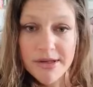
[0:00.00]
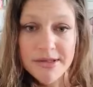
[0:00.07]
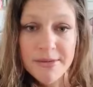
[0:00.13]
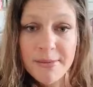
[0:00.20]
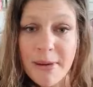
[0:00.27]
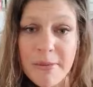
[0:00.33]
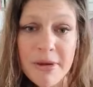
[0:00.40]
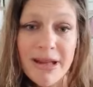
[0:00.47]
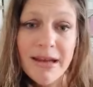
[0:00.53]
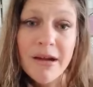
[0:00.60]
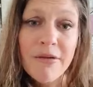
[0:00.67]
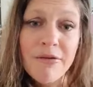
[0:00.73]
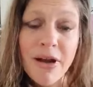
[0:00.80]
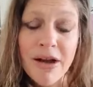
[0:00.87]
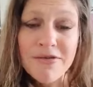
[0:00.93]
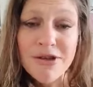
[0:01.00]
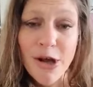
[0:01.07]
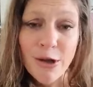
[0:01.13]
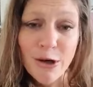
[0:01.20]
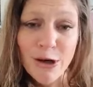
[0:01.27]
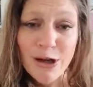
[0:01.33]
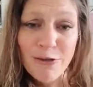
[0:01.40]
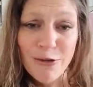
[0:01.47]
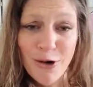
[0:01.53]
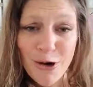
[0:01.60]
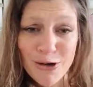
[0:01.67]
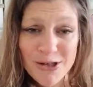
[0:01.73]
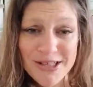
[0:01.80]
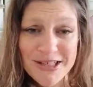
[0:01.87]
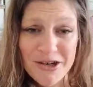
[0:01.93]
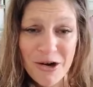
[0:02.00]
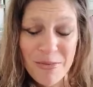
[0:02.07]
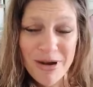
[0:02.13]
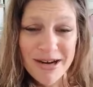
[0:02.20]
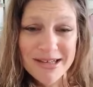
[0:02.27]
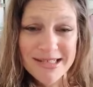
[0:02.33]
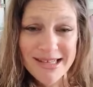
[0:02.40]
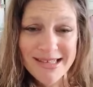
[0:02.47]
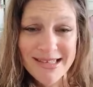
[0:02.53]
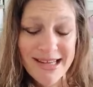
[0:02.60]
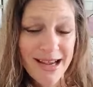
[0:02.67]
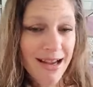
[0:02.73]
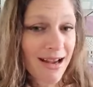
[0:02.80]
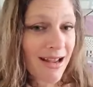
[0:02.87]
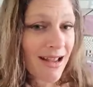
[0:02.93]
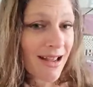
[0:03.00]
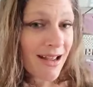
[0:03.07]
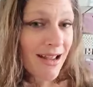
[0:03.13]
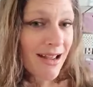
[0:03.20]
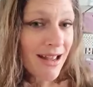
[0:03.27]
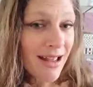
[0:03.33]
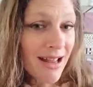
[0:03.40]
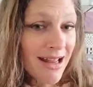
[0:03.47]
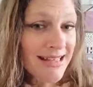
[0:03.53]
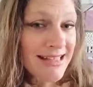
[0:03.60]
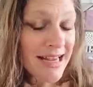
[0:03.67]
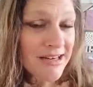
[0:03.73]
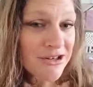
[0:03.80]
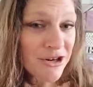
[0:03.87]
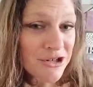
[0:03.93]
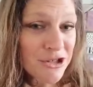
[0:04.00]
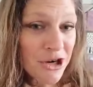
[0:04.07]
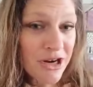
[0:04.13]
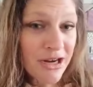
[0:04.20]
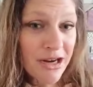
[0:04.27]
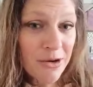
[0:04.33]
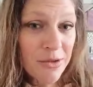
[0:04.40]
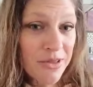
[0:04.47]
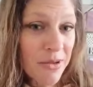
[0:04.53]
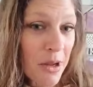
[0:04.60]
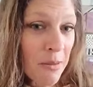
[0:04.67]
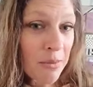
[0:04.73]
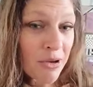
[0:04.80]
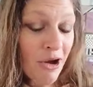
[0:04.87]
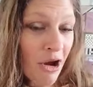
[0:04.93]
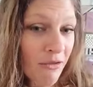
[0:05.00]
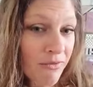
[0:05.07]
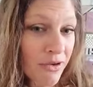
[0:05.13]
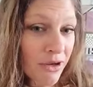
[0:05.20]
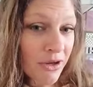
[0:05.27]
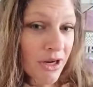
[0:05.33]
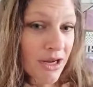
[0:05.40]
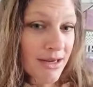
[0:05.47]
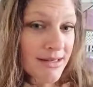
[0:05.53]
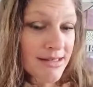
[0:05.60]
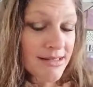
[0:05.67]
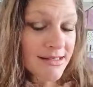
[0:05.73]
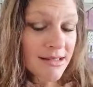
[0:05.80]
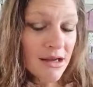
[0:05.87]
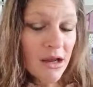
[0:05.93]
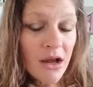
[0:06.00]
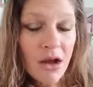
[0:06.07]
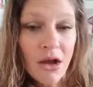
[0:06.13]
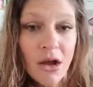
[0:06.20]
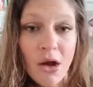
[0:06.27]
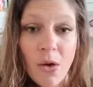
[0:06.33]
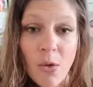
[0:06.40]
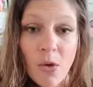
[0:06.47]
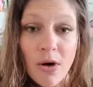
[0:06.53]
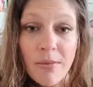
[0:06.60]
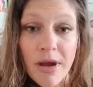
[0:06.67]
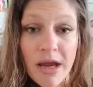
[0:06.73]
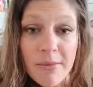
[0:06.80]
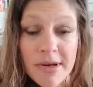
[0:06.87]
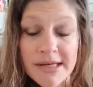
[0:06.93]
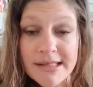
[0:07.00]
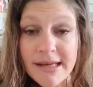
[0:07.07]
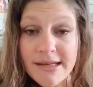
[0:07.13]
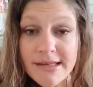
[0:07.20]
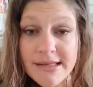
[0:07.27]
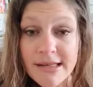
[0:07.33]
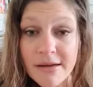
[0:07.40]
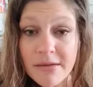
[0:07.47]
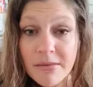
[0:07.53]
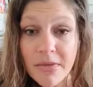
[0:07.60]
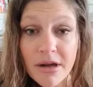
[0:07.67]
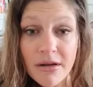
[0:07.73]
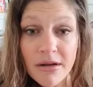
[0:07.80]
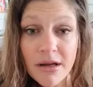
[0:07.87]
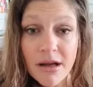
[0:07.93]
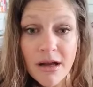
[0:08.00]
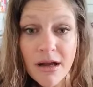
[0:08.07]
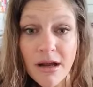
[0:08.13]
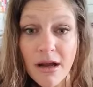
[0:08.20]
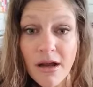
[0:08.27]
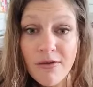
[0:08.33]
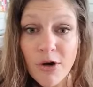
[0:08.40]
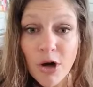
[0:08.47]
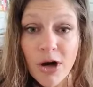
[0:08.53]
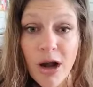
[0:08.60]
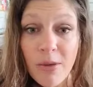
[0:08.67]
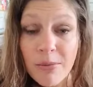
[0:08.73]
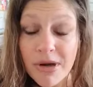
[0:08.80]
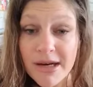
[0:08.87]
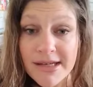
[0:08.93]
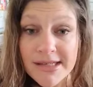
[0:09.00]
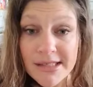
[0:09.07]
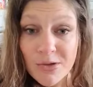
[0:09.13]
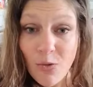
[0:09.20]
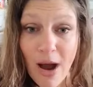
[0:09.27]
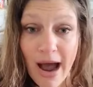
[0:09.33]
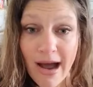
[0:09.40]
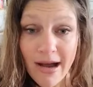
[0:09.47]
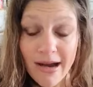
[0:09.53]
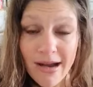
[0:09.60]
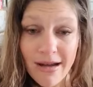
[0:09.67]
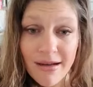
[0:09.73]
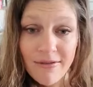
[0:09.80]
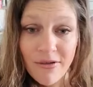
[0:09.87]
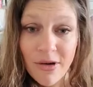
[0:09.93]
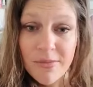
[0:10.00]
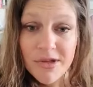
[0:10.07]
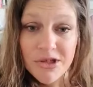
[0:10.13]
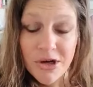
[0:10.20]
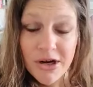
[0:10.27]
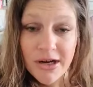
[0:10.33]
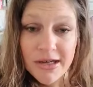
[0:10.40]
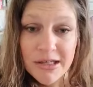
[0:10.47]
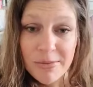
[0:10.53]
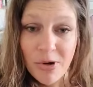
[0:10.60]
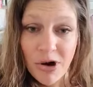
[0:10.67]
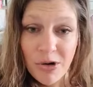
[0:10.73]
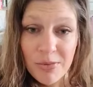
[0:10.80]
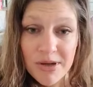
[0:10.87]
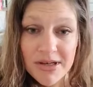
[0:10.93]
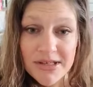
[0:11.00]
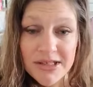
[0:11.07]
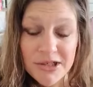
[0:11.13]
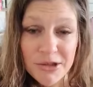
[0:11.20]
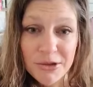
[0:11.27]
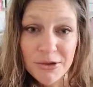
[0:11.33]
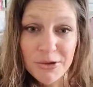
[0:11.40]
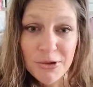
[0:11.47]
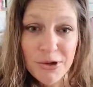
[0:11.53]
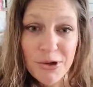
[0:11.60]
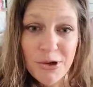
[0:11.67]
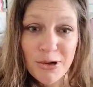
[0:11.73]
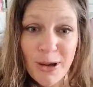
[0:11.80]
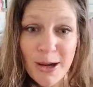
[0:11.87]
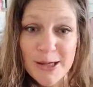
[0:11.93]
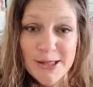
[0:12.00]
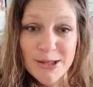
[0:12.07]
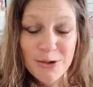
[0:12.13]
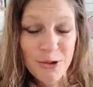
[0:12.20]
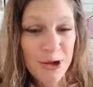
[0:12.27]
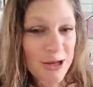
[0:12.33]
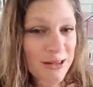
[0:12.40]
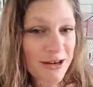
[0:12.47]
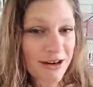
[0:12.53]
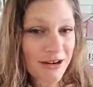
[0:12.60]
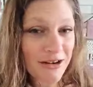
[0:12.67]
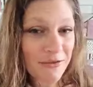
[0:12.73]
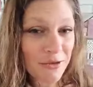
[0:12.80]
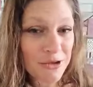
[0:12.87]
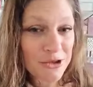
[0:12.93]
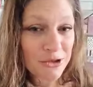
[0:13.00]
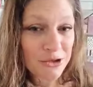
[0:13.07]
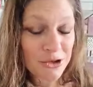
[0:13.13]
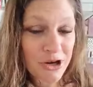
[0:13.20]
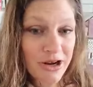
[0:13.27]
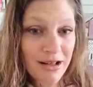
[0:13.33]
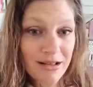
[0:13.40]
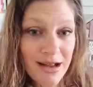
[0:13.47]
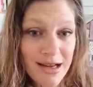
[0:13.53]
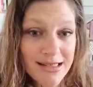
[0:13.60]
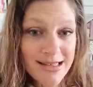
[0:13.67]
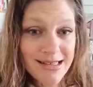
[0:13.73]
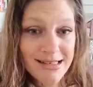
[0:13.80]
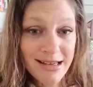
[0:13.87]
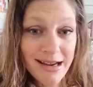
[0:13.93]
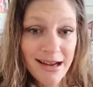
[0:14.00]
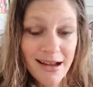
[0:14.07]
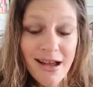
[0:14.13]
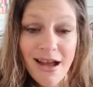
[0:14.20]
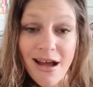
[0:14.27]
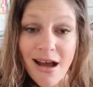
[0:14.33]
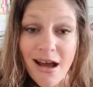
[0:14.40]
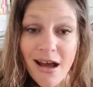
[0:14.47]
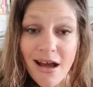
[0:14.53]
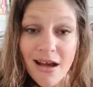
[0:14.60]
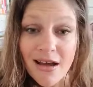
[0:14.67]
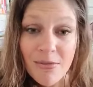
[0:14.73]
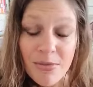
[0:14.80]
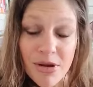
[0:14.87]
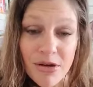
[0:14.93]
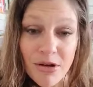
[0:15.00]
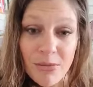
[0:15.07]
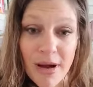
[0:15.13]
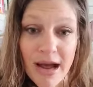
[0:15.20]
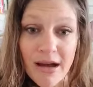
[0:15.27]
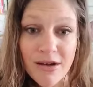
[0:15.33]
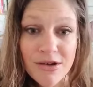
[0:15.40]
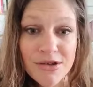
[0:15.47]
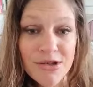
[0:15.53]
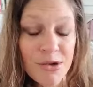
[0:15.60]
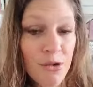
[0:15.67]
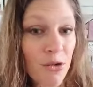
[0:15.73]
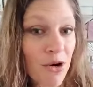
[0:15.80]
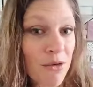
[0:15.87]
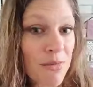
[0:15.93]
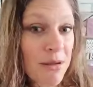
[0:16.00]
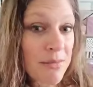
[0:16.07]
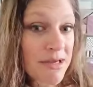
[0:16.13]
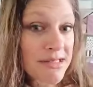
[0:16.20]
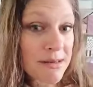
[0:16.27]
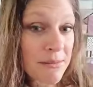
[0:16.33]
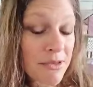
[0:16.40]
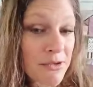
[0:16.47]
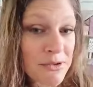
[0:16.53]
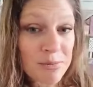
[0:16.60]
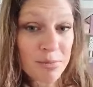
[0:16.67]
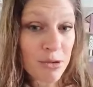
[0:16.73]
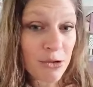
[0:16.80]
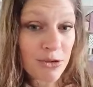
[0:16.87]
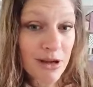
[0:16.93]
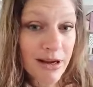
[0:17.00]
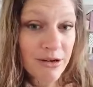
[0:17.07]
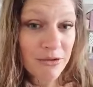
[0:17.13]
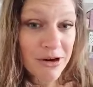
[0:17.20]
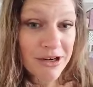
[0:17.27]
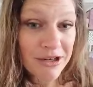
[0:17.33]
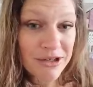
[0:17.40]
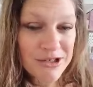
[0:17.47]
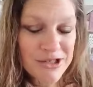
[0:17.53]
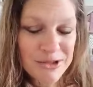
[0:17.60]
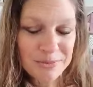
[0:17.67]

So maybe like a $5 gift card to Starbucks and say, attend our training with a cup of coffee on us. Or maybe send some of your company swag from the training department to utilize during their virtual training classes, like a computer mouse or maybe some of those blue light readers.